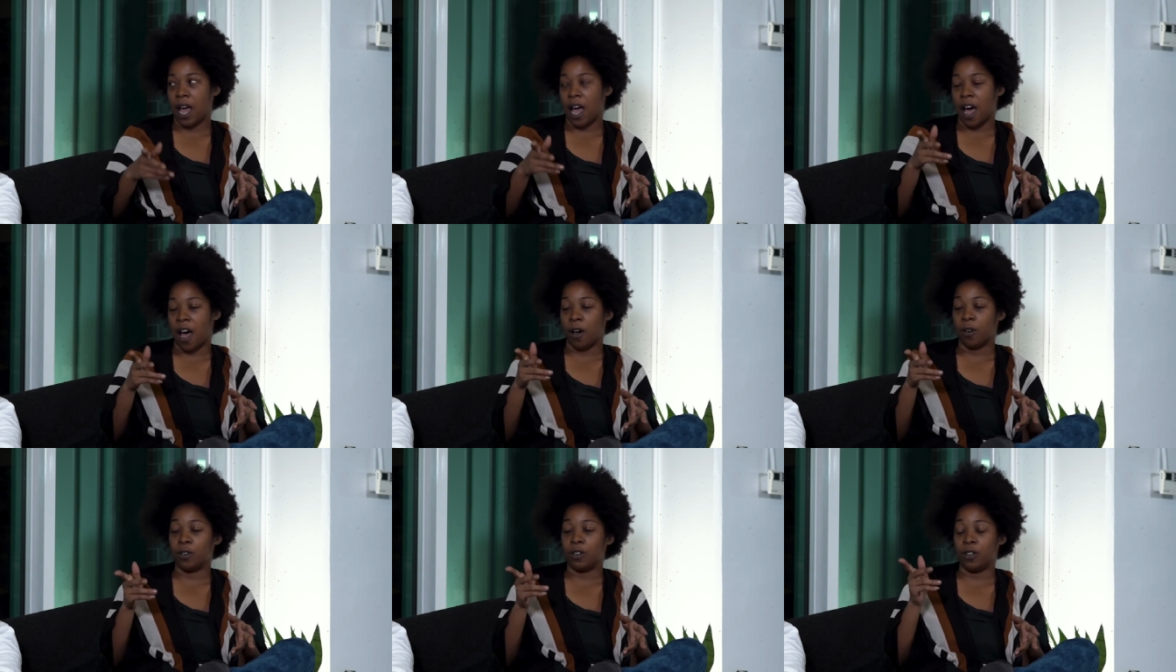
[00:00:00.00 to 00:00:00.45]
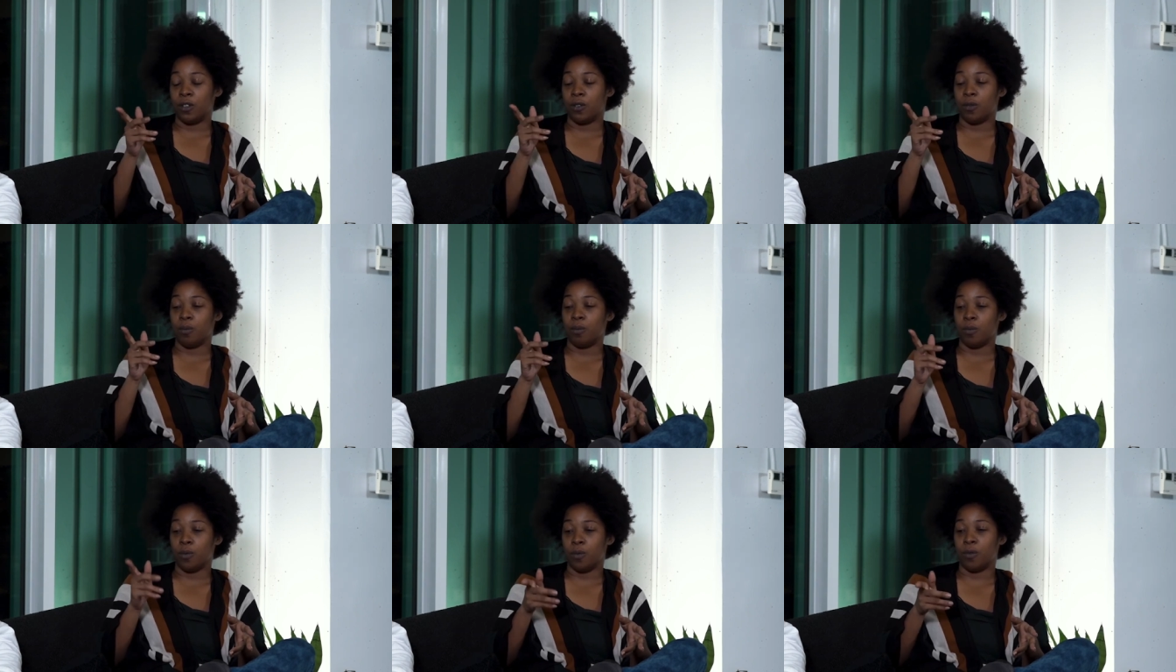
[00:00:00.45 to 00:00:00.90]
How do you
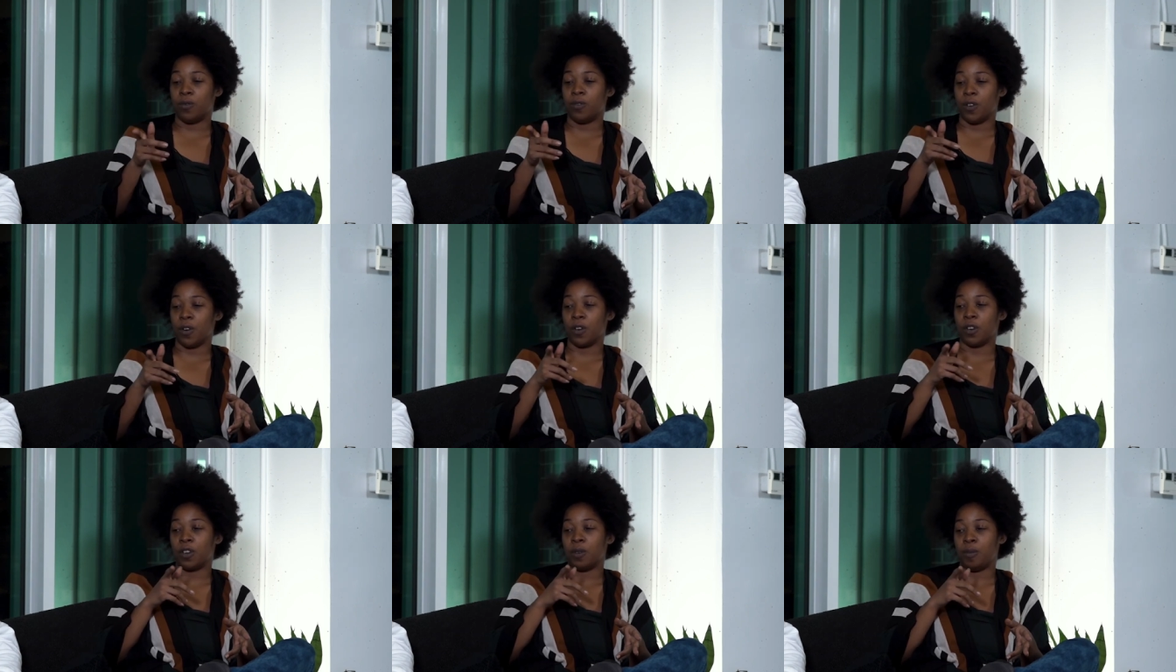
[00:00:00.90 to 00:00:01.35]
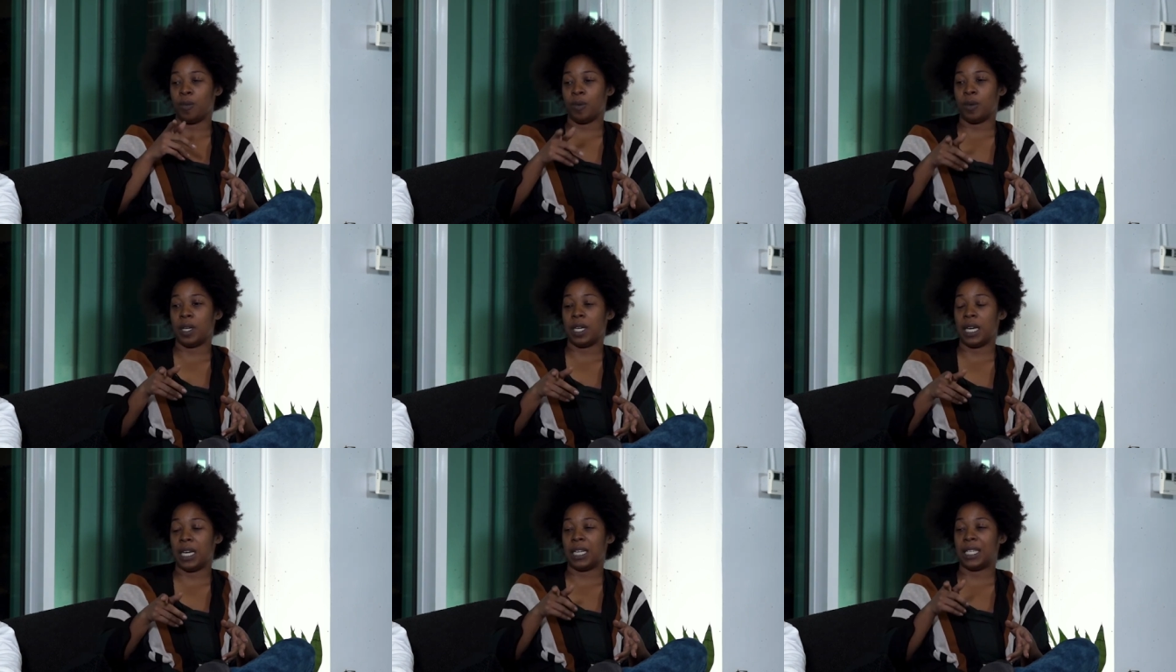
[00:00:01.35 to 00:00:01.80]
move your
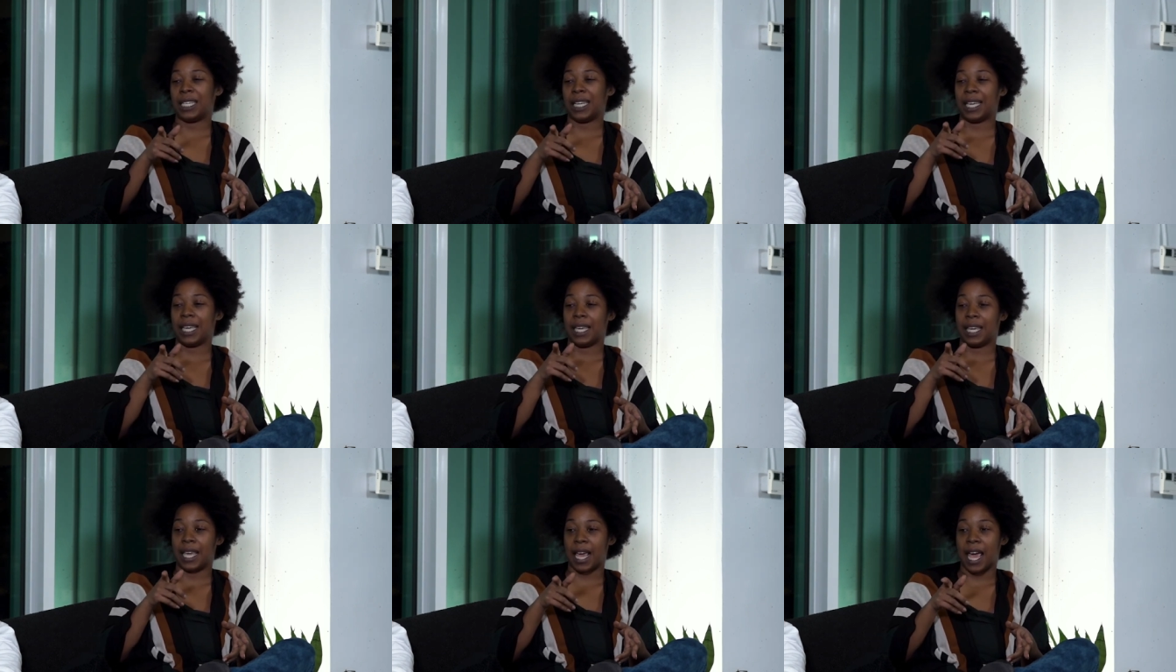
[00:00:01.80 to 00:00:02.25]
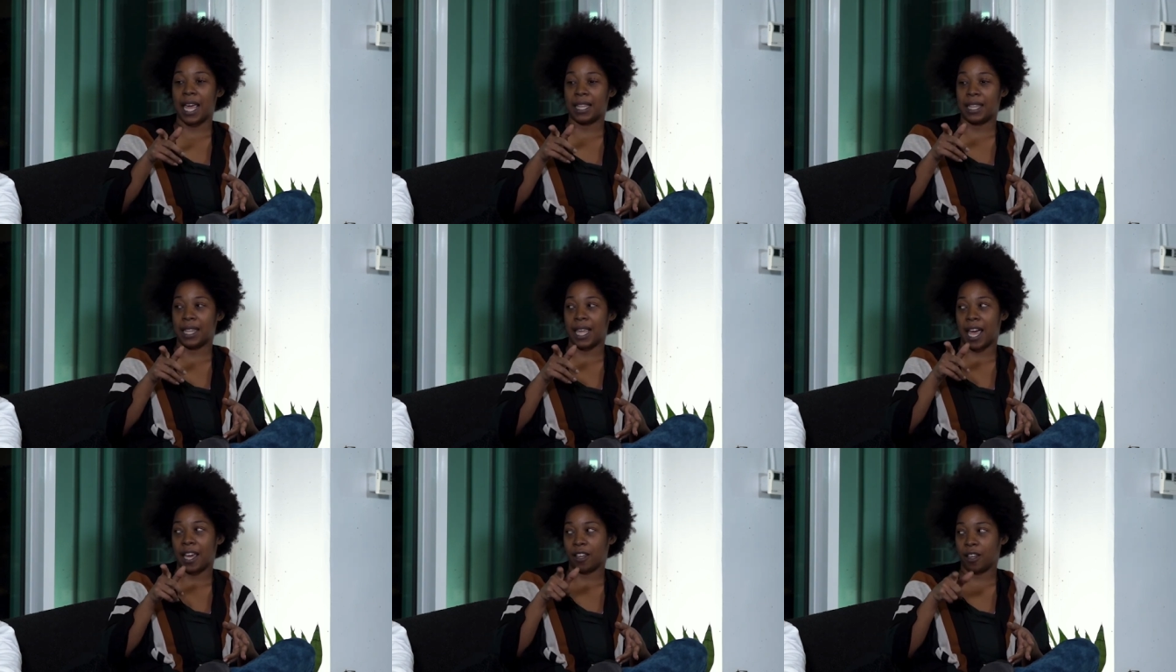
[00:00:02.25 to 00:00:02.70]
community to get
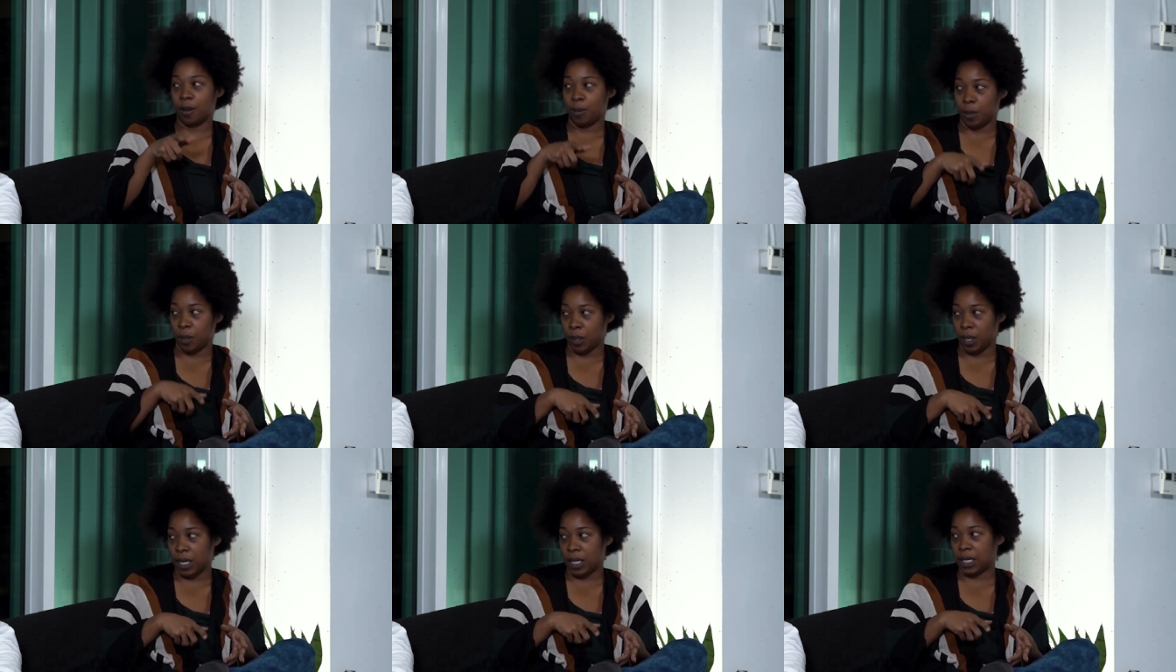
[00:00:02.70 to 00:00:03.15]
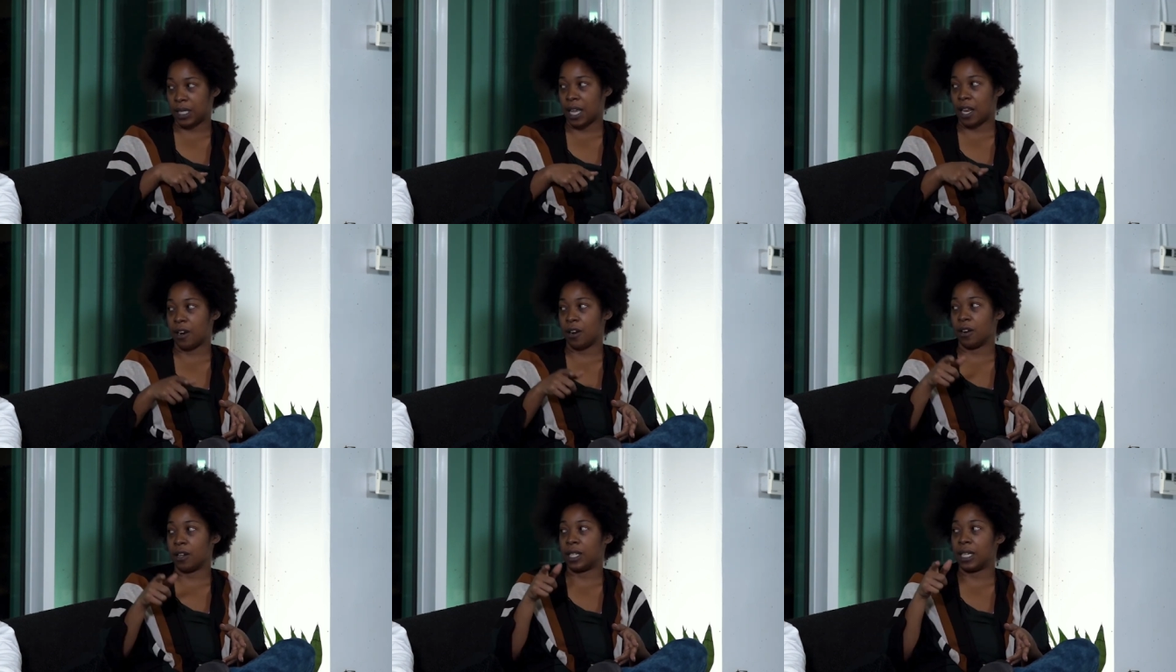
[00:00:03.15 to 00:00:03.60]
that community
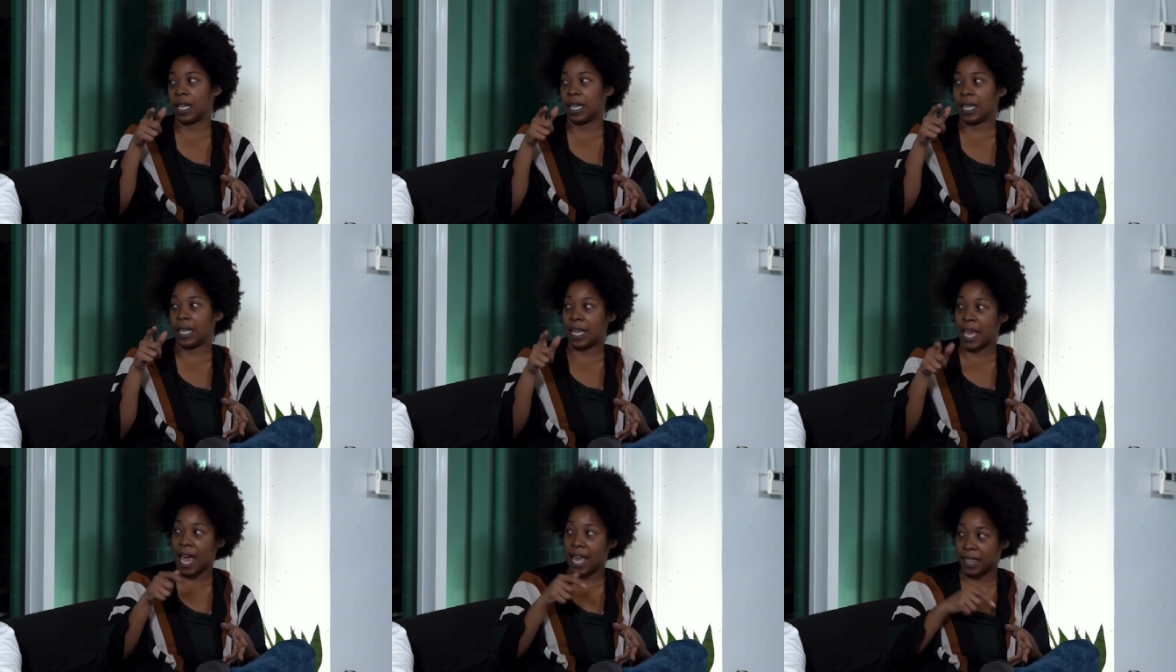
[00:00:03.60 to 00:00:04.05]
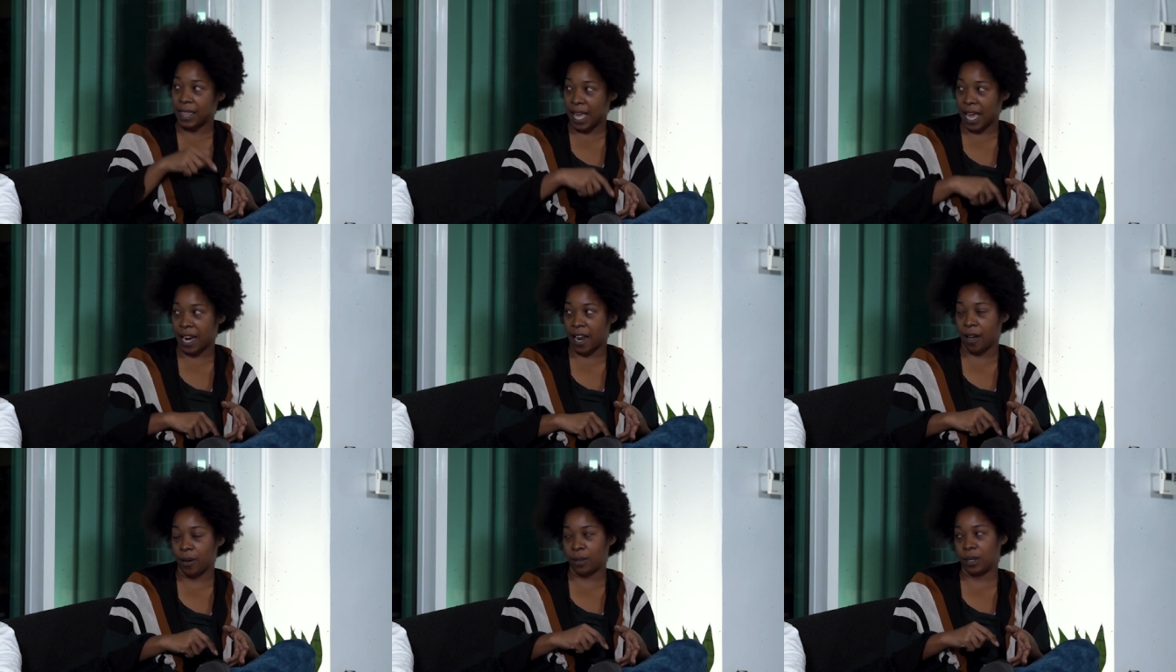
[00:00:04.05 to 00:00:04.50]
center, to get
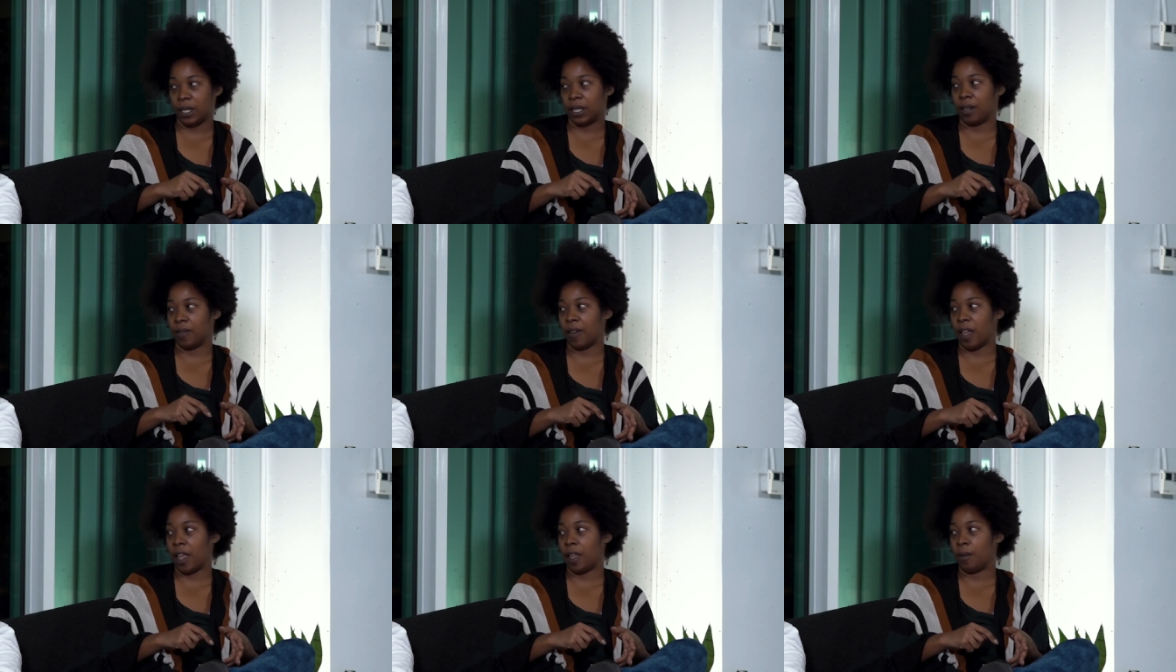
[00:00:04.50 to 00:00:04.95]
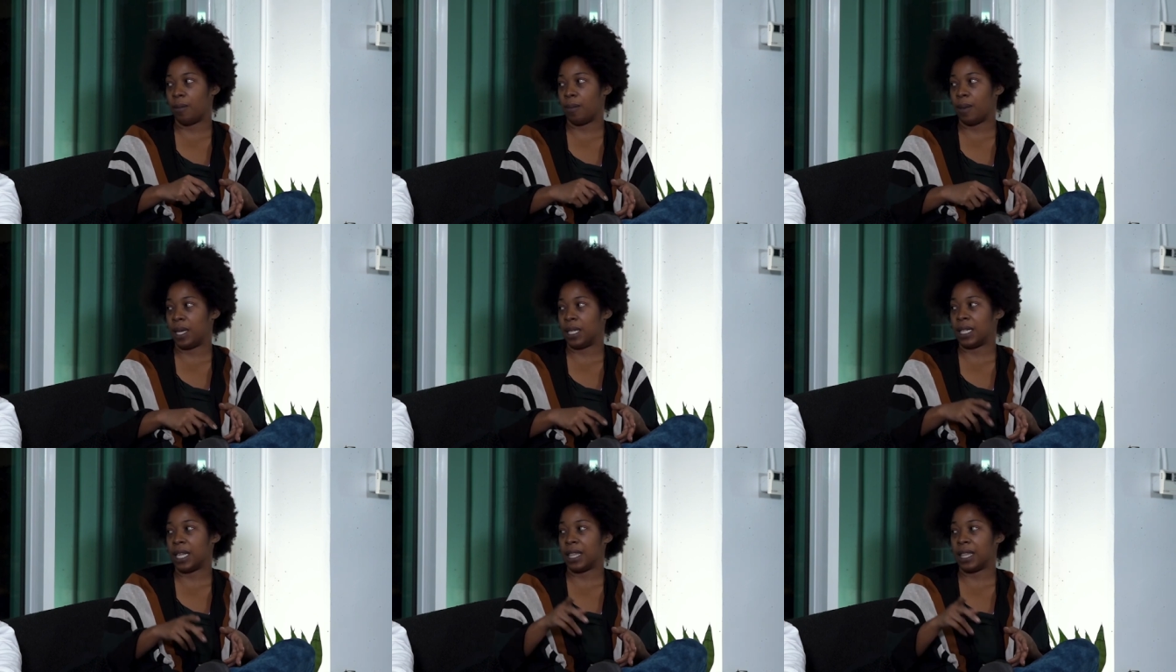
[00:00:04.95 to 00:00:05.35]
that housing mm -hmm. development?